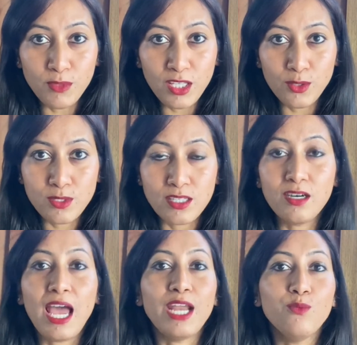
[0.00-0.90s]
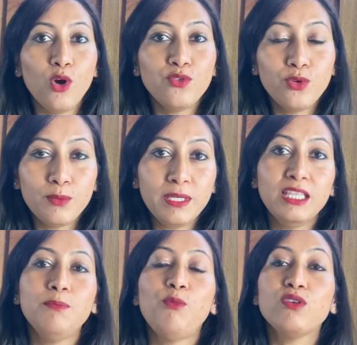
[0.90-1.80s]
user and what would be
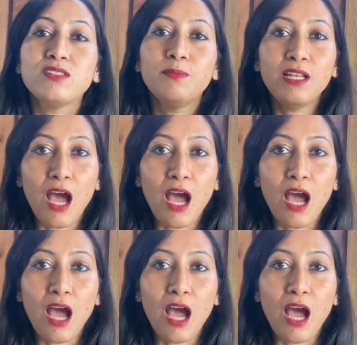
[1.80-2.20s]
the possible